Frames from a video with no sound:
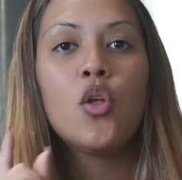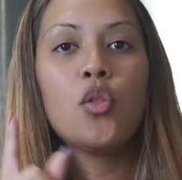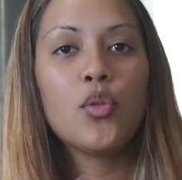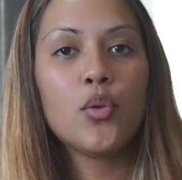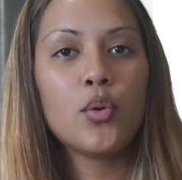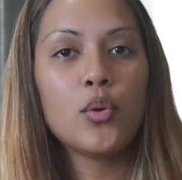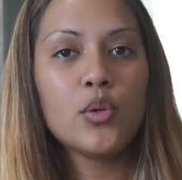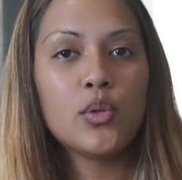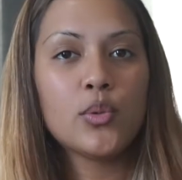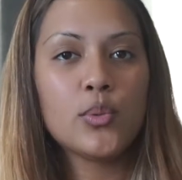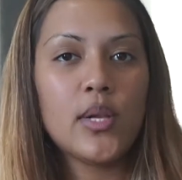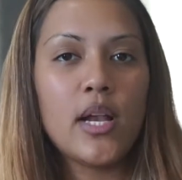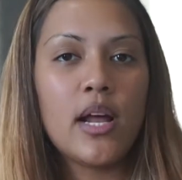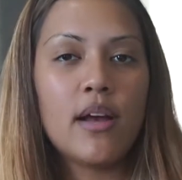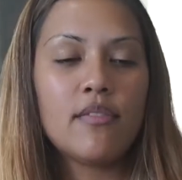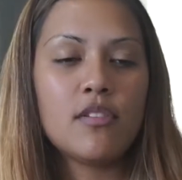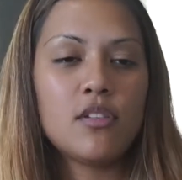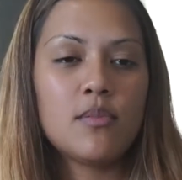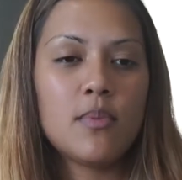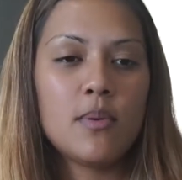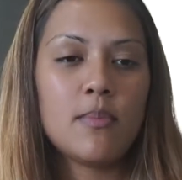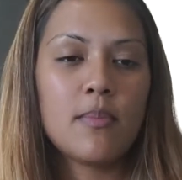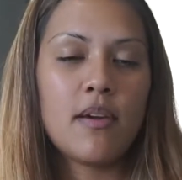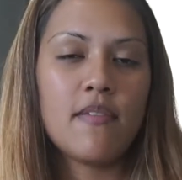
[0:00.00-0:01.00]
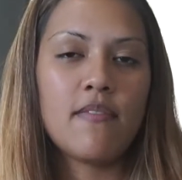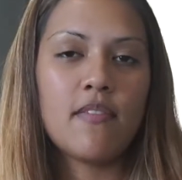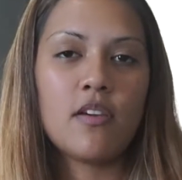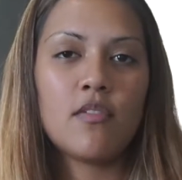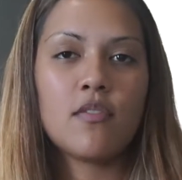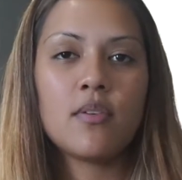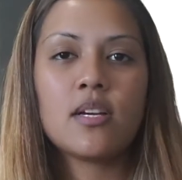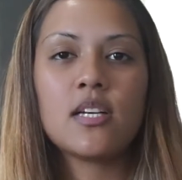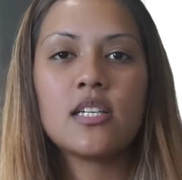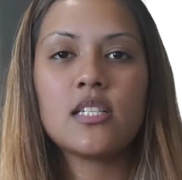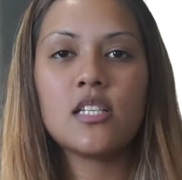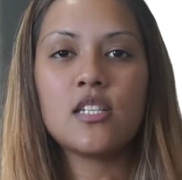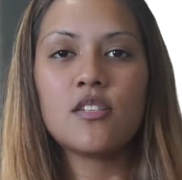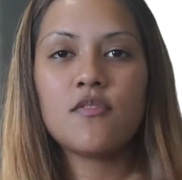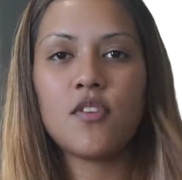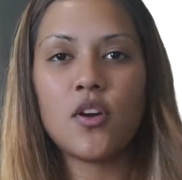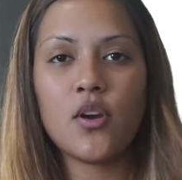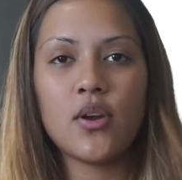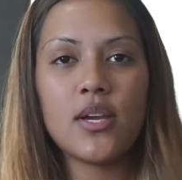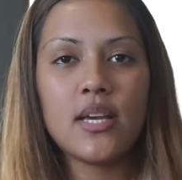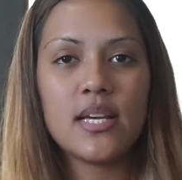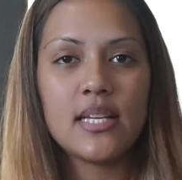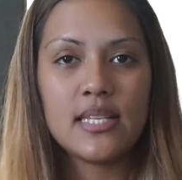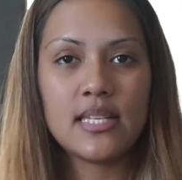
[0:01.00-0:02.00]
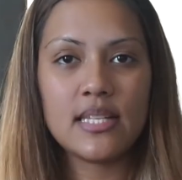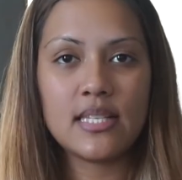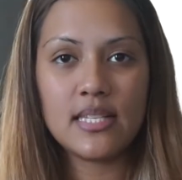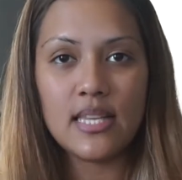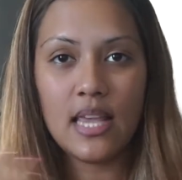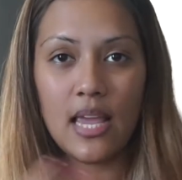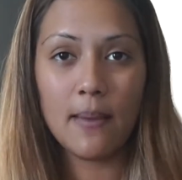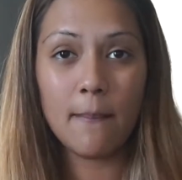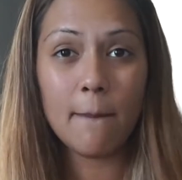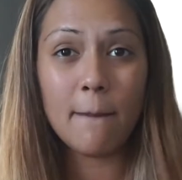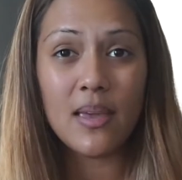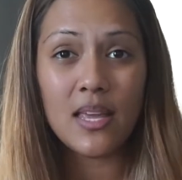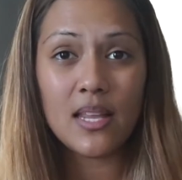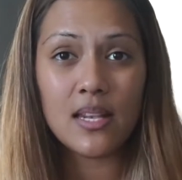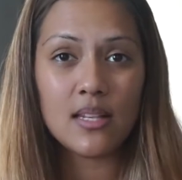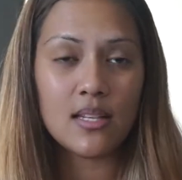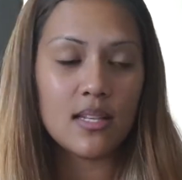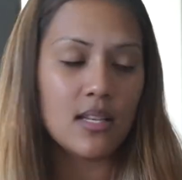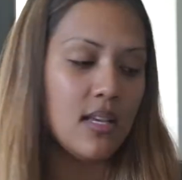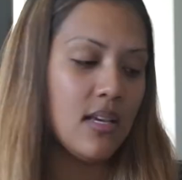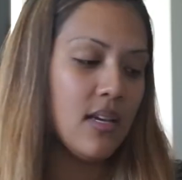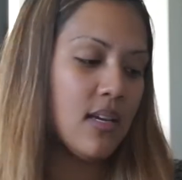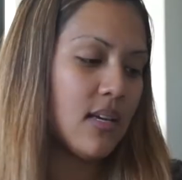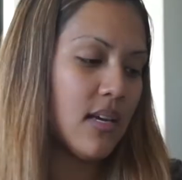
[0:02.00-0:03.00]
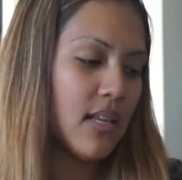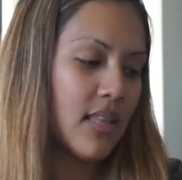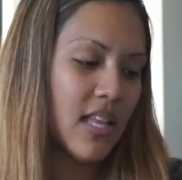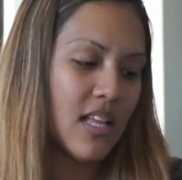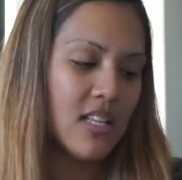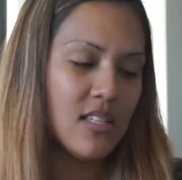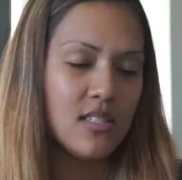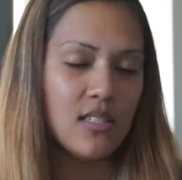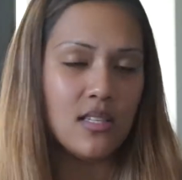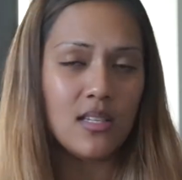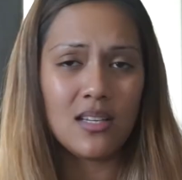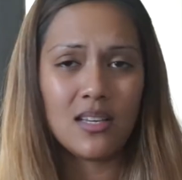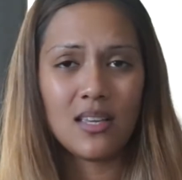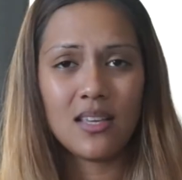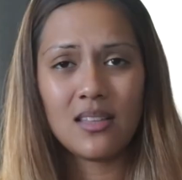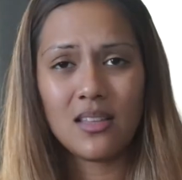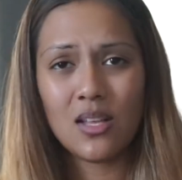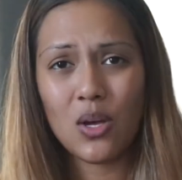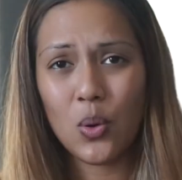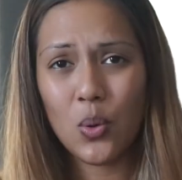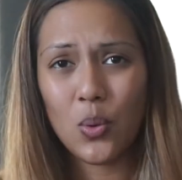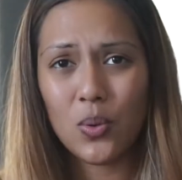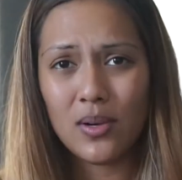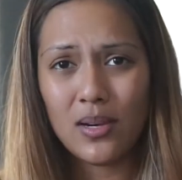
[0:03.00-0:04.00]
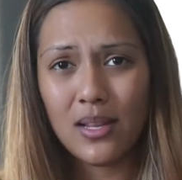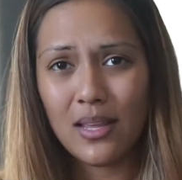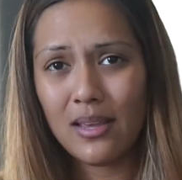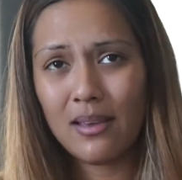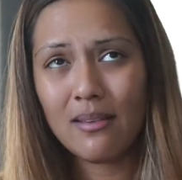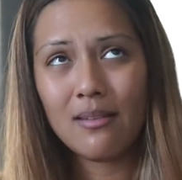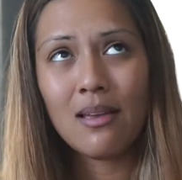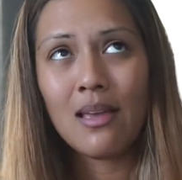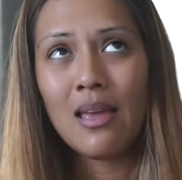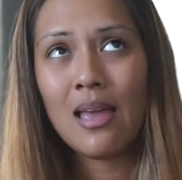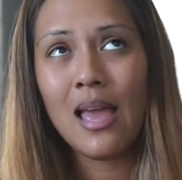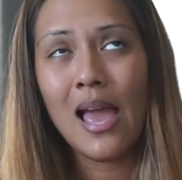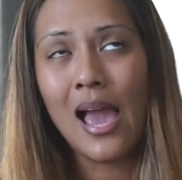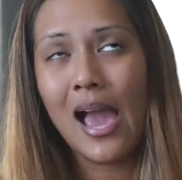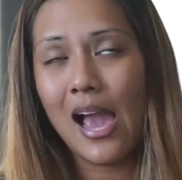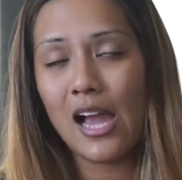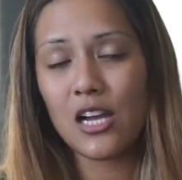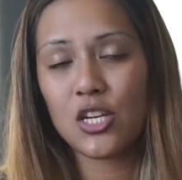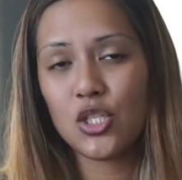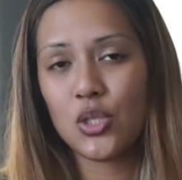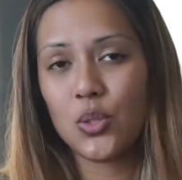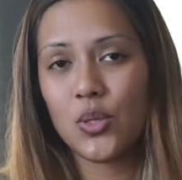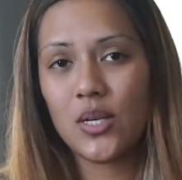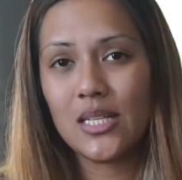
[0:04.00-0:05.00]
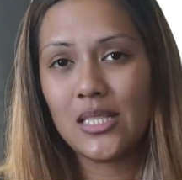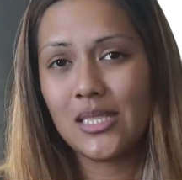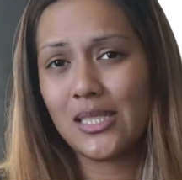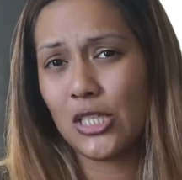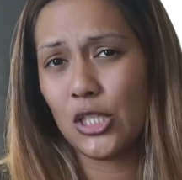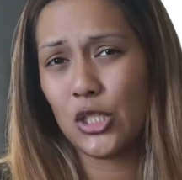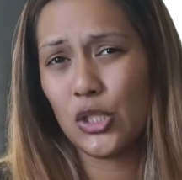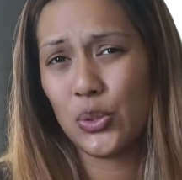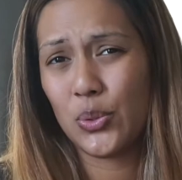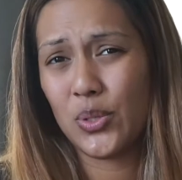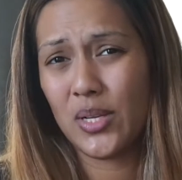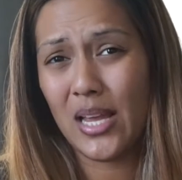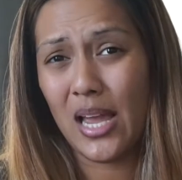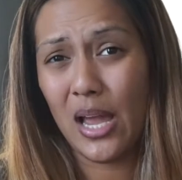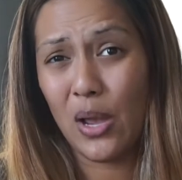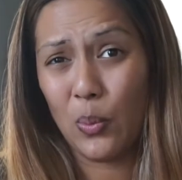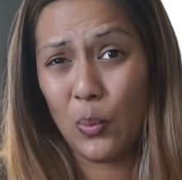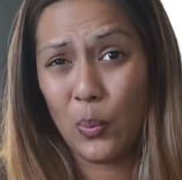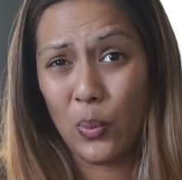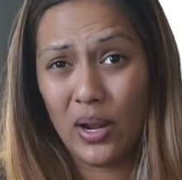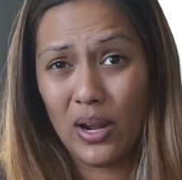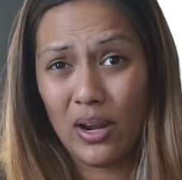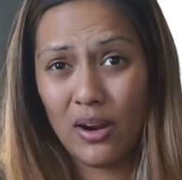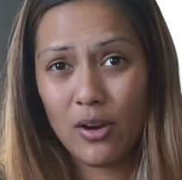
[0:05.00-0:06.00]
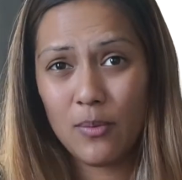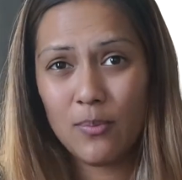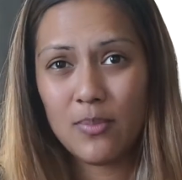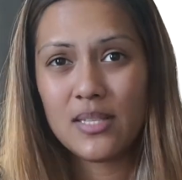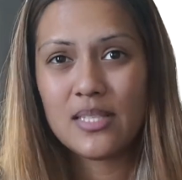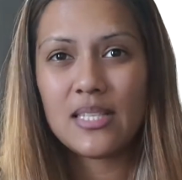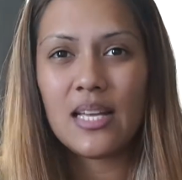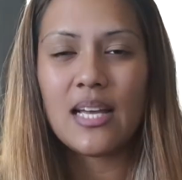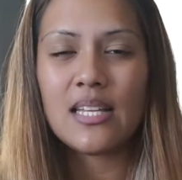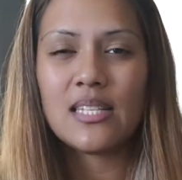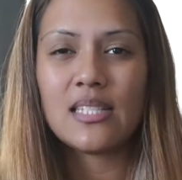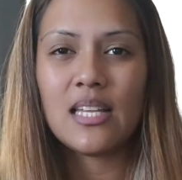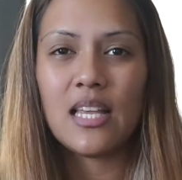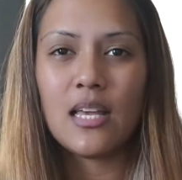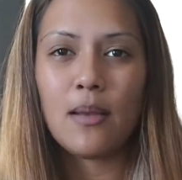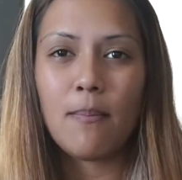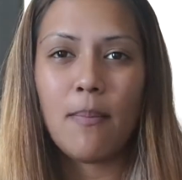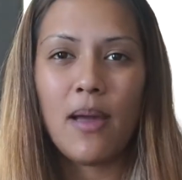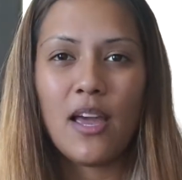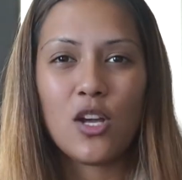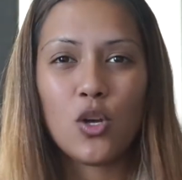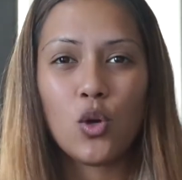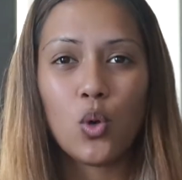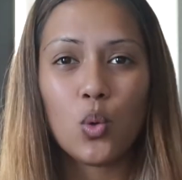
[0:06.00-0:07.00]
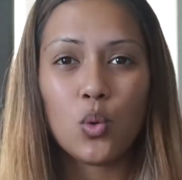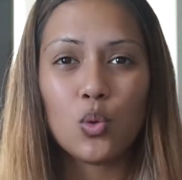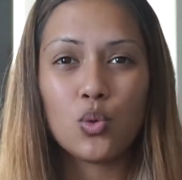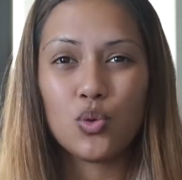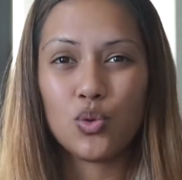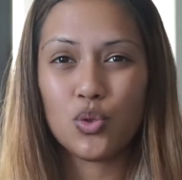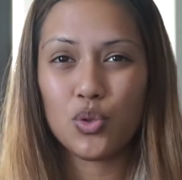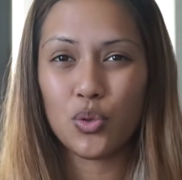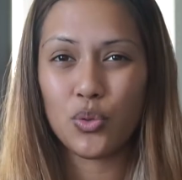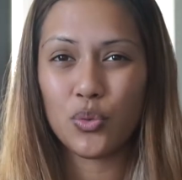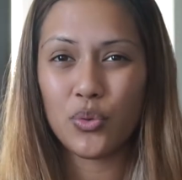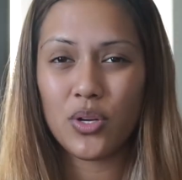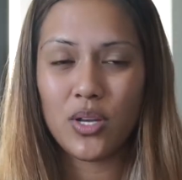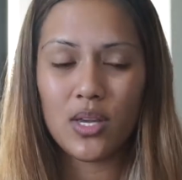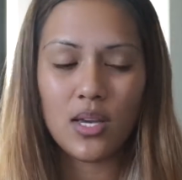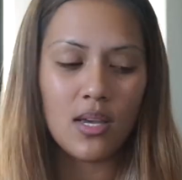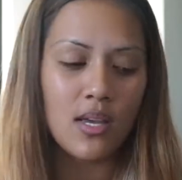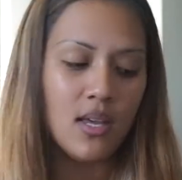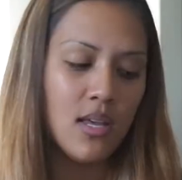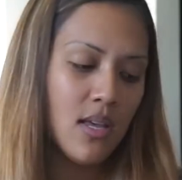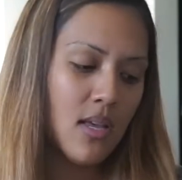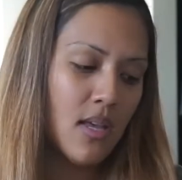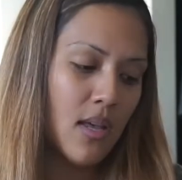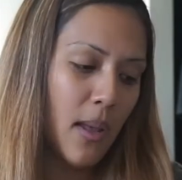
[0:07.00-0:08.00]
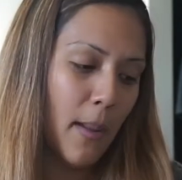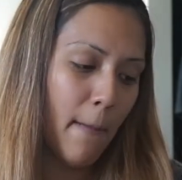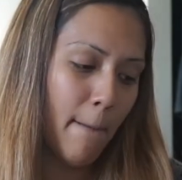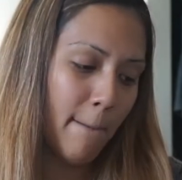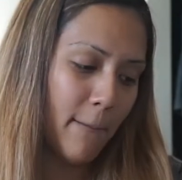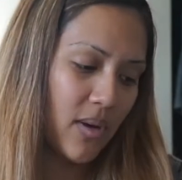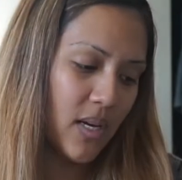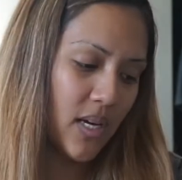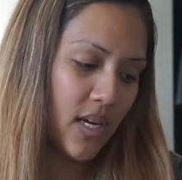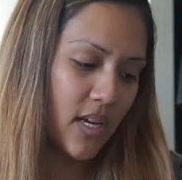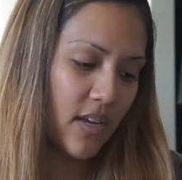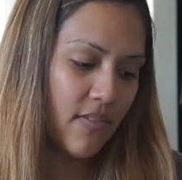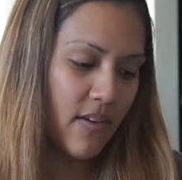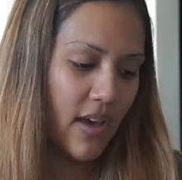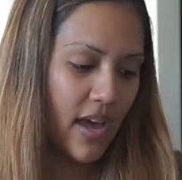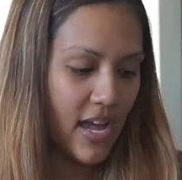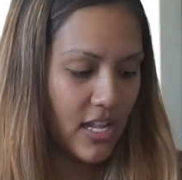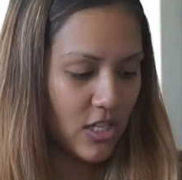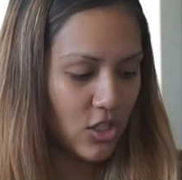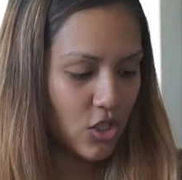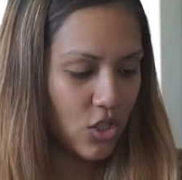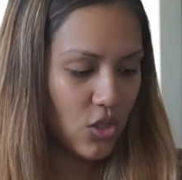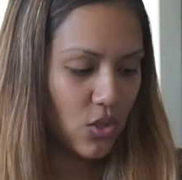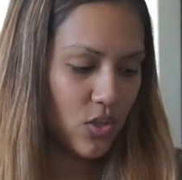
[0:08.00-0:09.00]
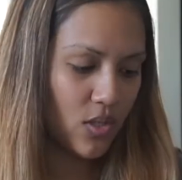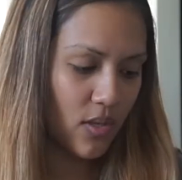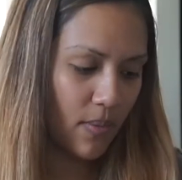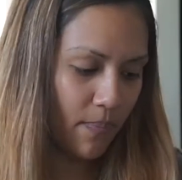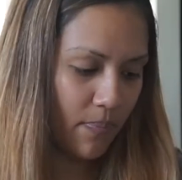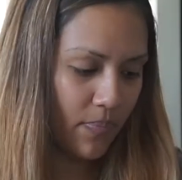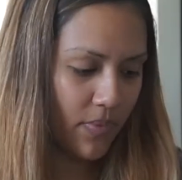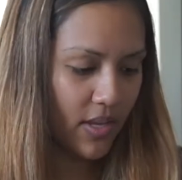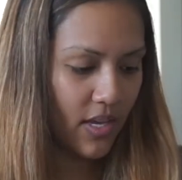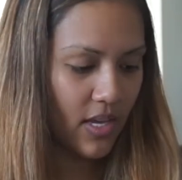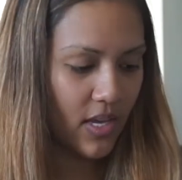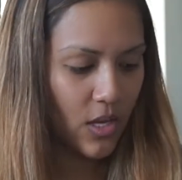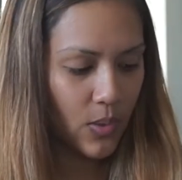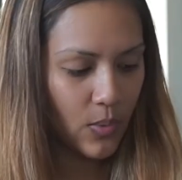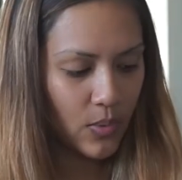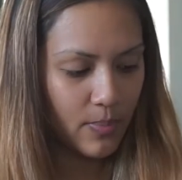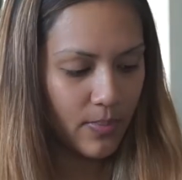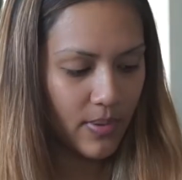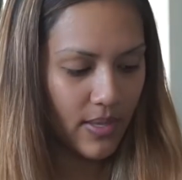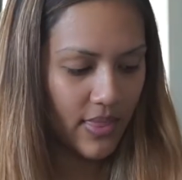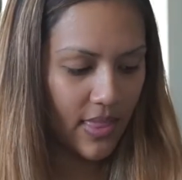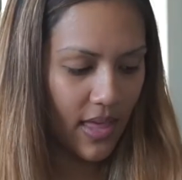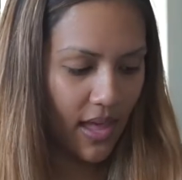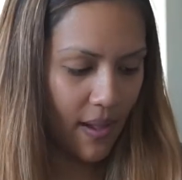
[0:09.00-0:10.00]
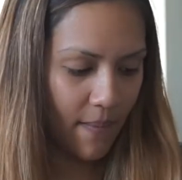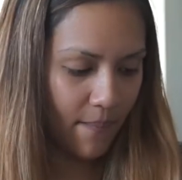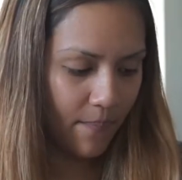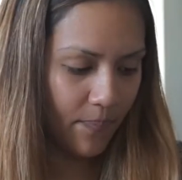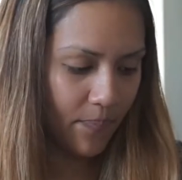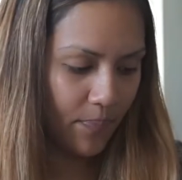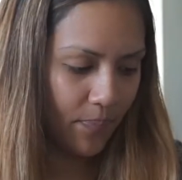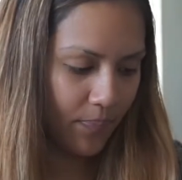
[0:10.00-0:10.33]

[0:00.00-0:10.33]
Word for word: Those would have to be my favorite because it's very a statement and that's like the only actual accessory I wear besides like my gold jewelry but if I had to choose something it would be that.